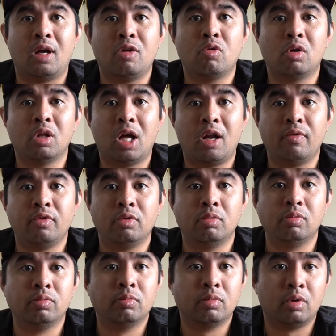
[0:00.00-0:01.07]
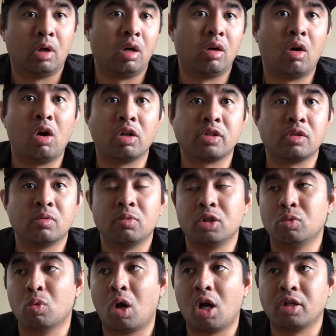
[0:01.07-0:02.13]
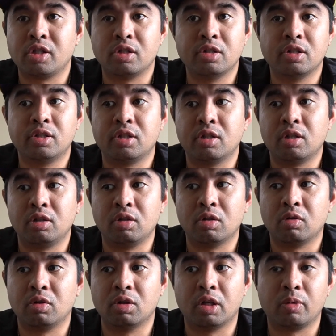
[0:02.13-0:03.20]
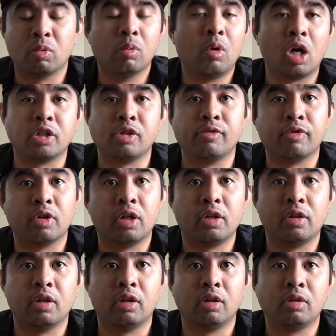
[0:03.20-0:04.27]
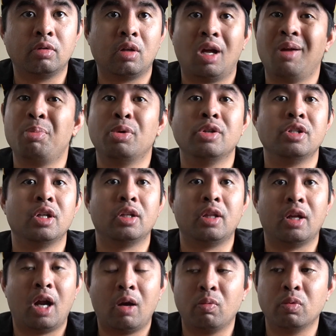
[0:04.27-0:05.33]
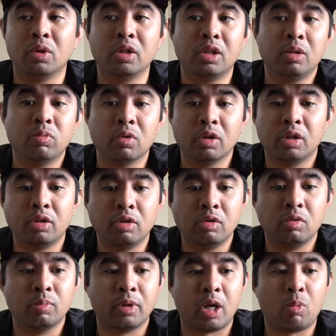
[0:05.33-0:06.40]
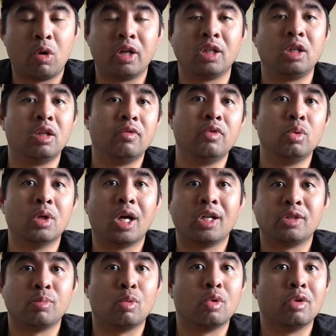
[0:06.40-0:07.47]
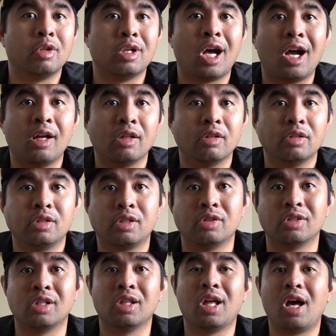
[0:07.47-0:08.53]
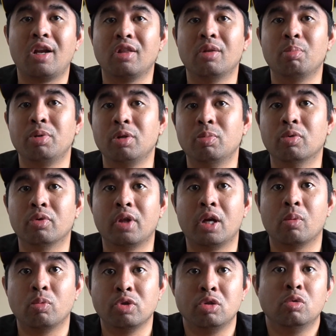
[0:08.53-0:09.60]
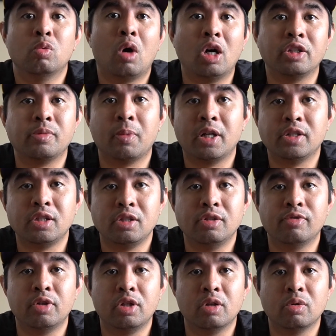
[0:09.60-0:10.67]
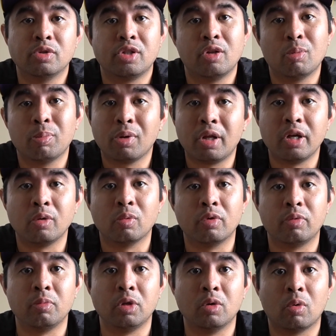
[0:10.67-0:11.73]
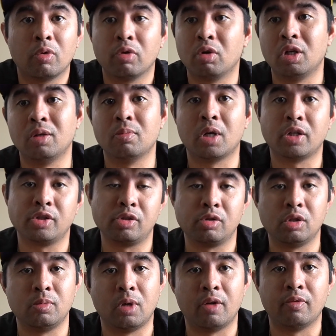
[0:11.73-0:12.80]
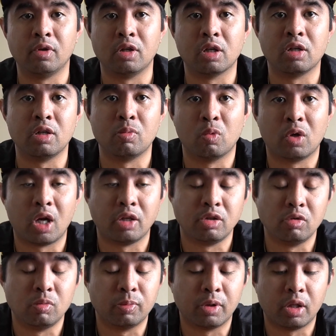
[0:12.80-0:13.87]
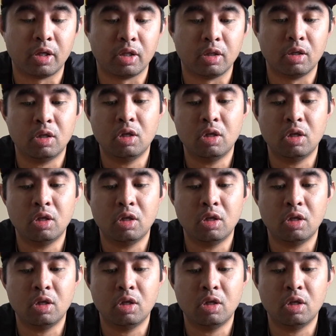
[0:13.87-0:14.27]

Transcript: know a lot of you are awesome and you watch this and you're like, we'll watch you for anything. I appreciate that. I really, really do. But I want to give you guys more than highlights, because a lot of the people that do watch my Siege videos, they're playing with me or they're in my stream every night when I do play it.